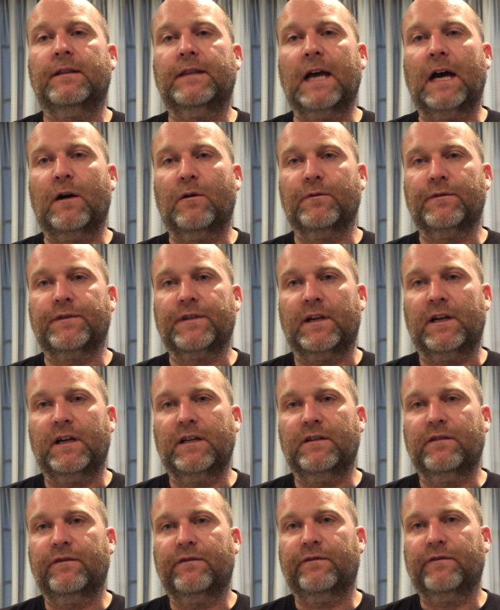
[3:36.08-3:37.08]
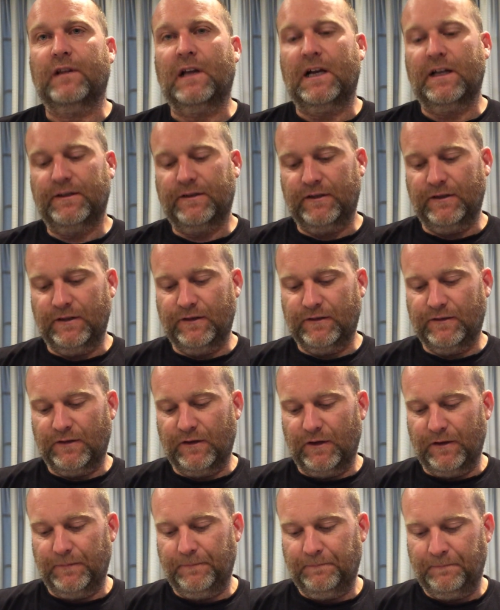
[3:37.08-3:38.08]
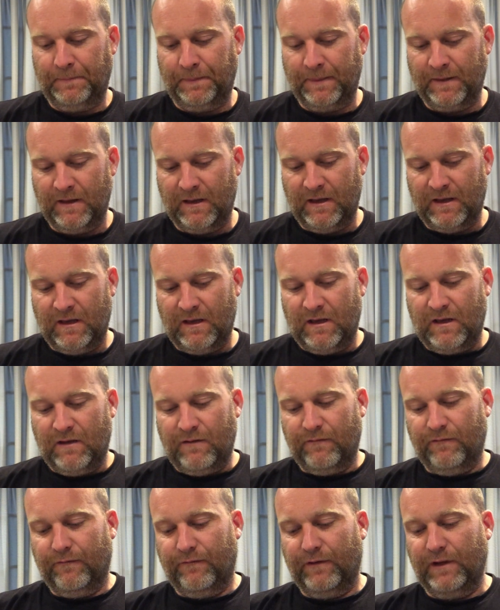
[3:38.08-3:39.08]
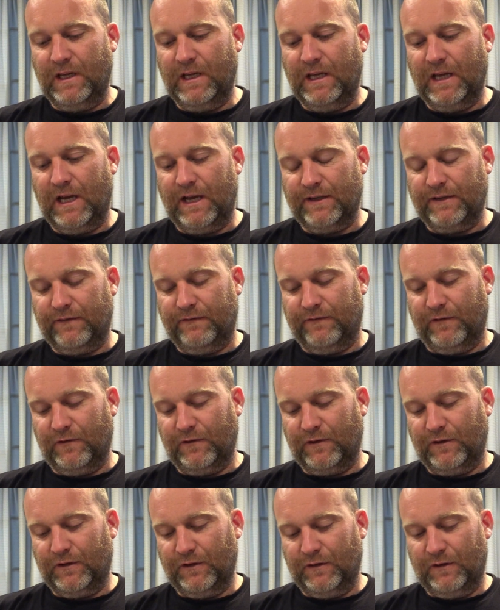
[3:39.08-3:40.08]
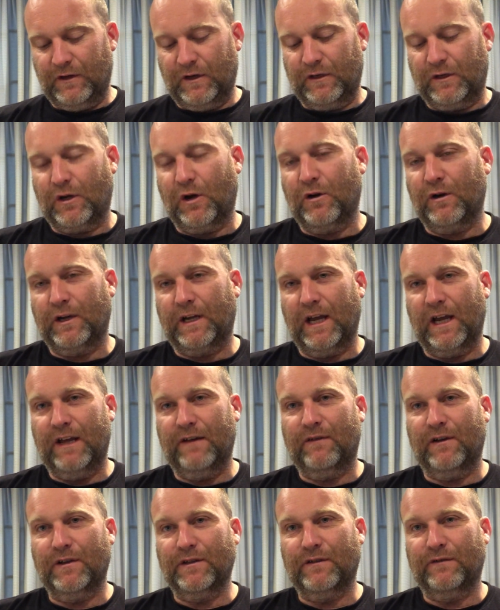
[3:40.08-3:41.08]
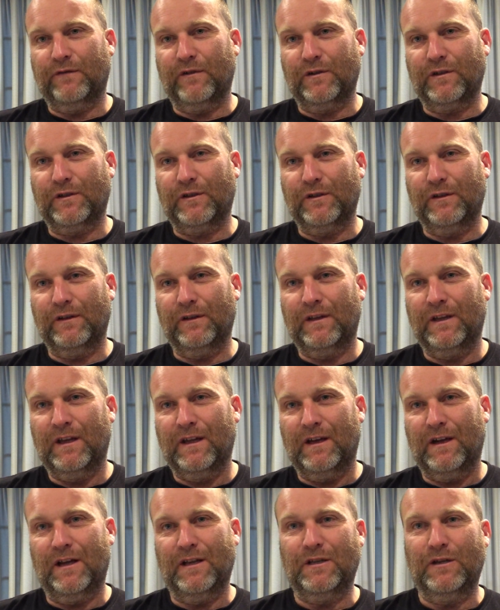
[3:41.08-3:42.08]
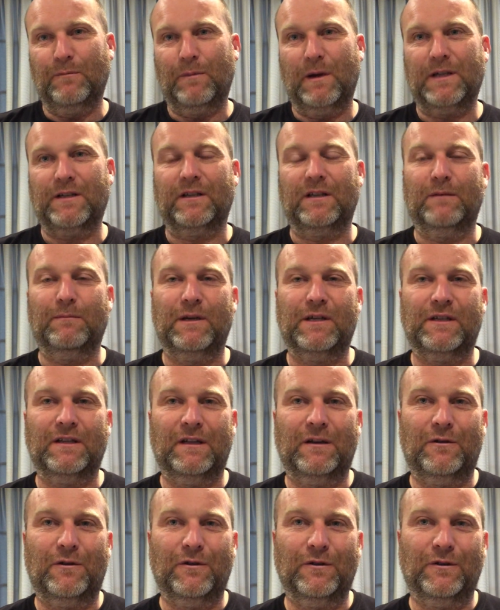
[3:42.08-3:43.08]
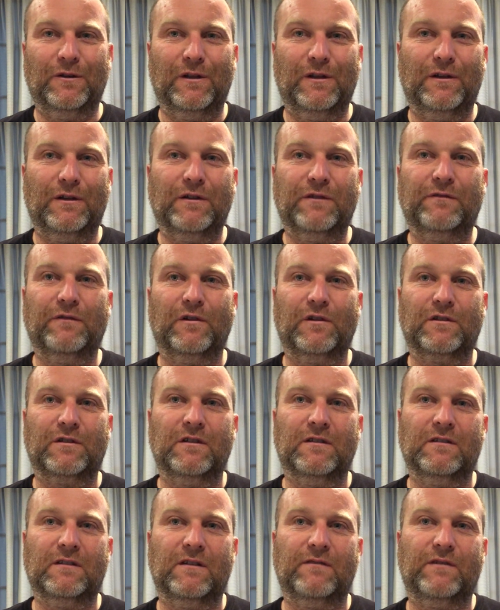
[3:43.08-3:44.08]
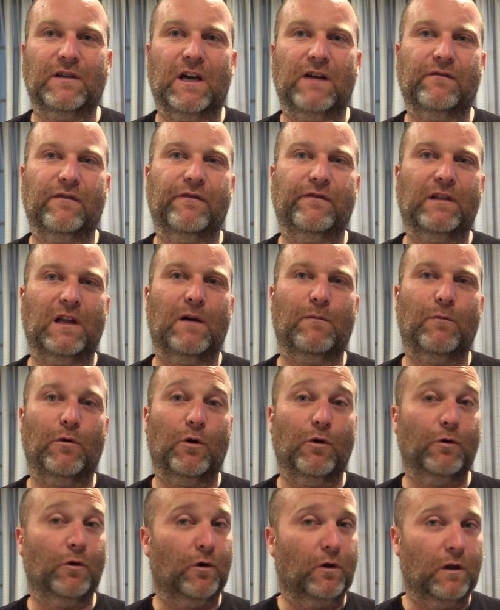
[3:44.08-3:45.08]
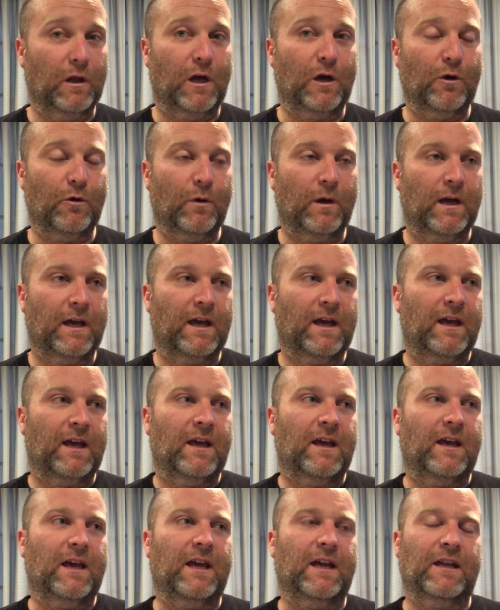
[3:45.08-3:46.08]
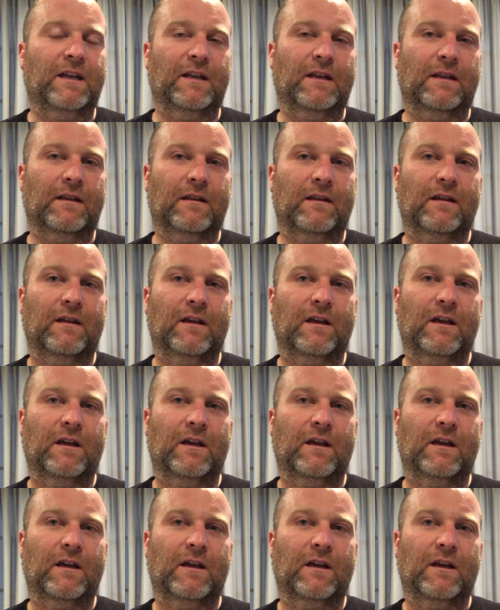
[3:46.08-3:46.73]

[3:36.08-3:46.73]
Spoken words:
downside of flats is that V has a function and concave has a function, and you're basically missing out on all of those functions if you have a flat board, although in